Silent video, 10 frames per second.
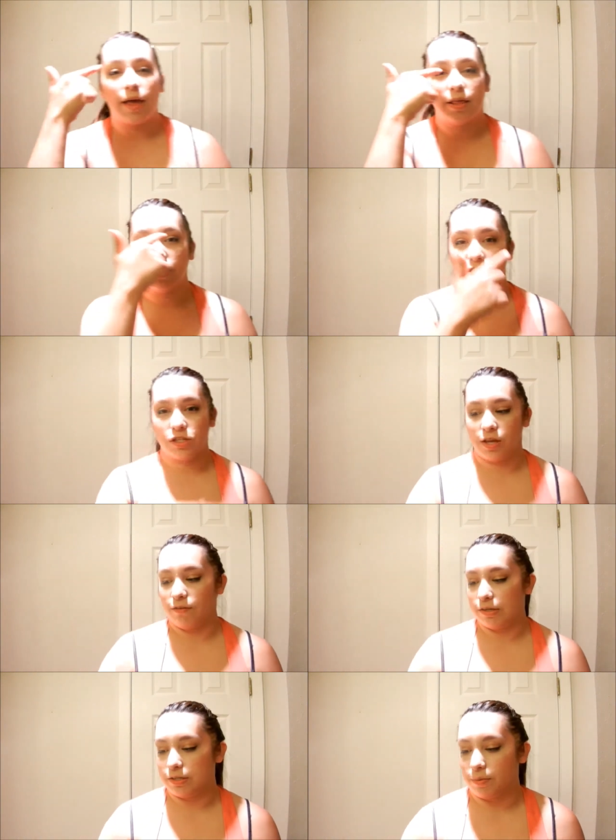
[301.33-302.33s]
eyelids just to
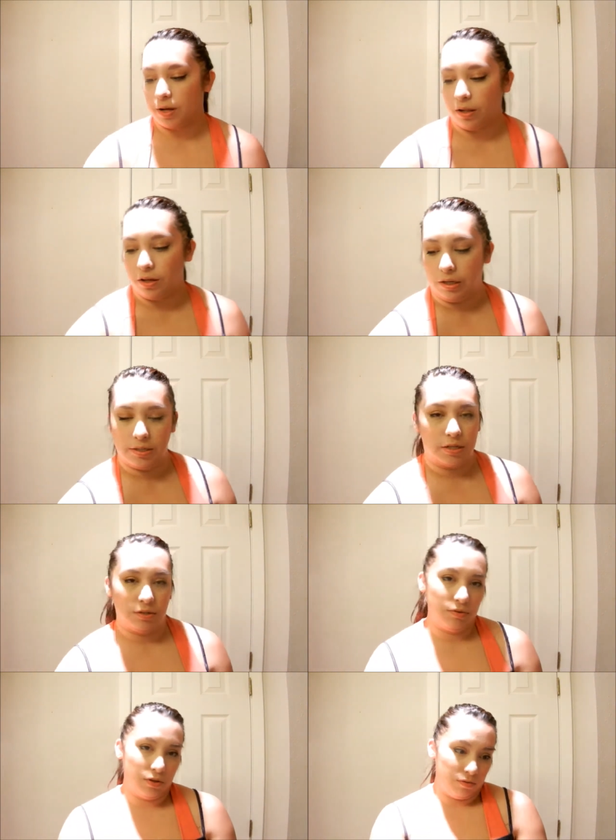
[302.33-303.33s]
give it some color because I
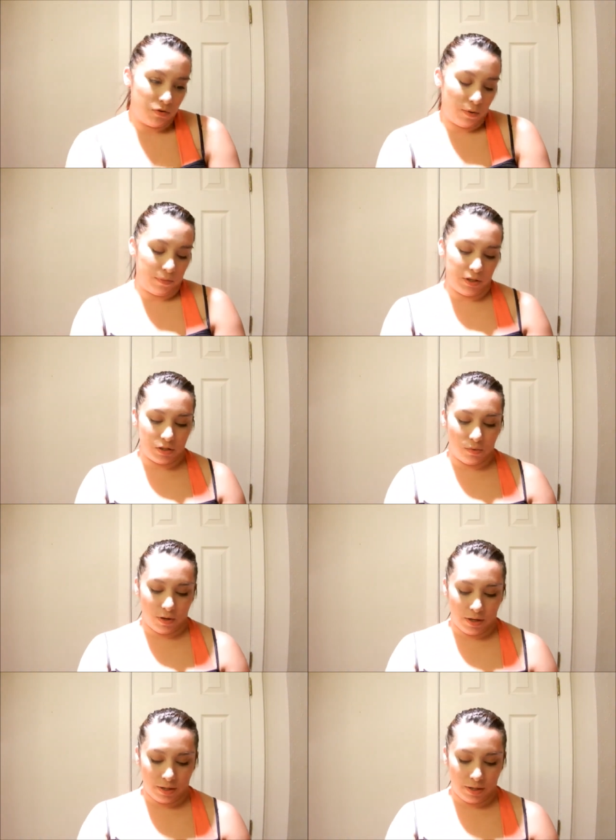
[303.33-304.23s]
normally don't wear